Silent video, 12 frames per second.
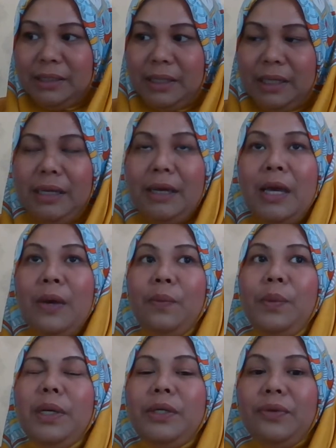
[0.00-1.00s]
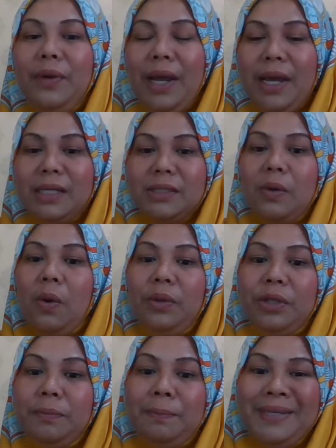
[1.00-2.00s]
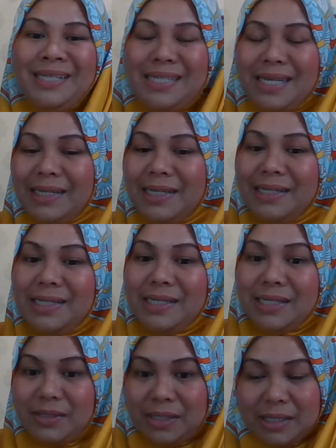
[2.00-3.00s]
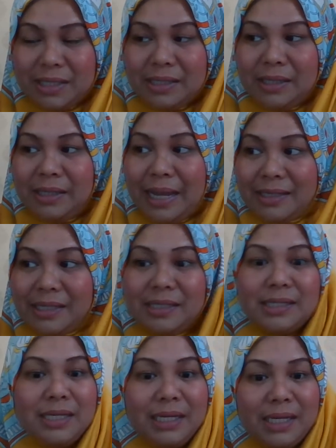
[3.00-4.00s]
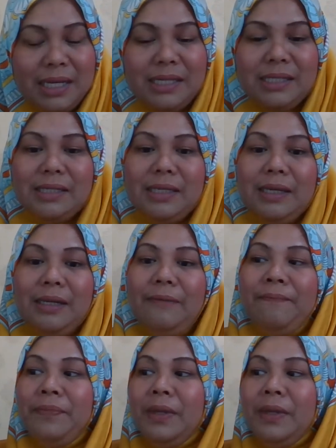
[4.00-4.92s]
Yeah, we address all the basic necessities, yeah,